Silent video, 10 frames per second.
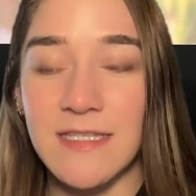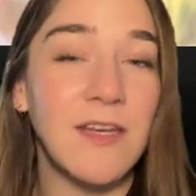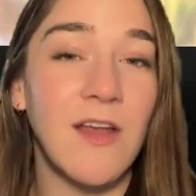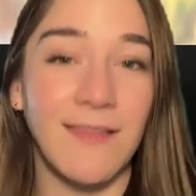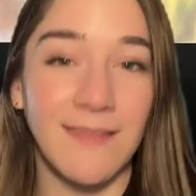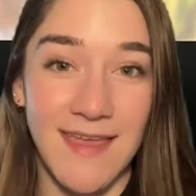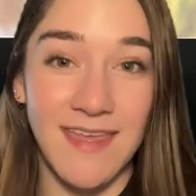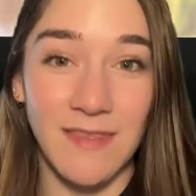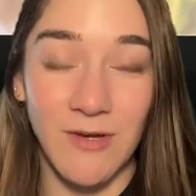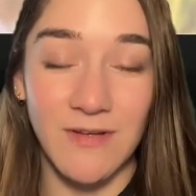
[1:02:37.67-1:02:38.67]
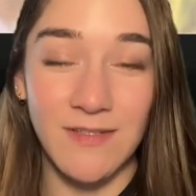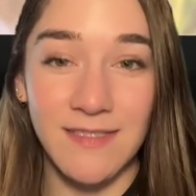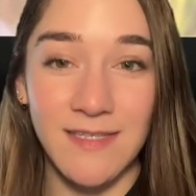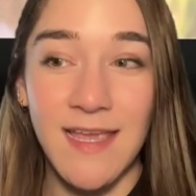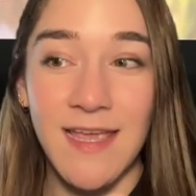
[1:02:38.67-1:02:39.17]
I want to see him
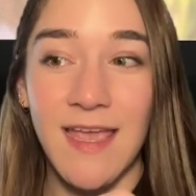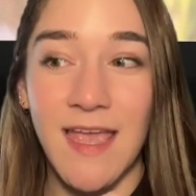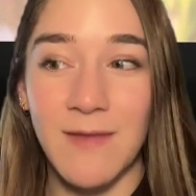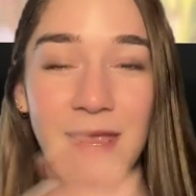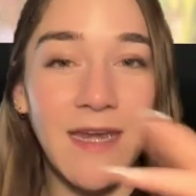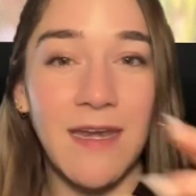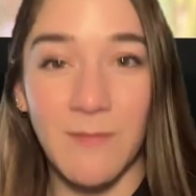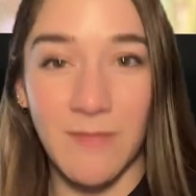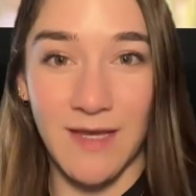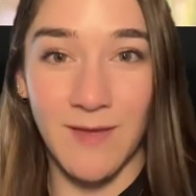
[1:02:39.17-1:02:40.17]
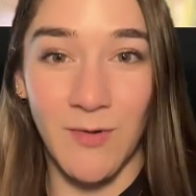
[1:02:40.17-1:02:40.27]
on my screen all the time.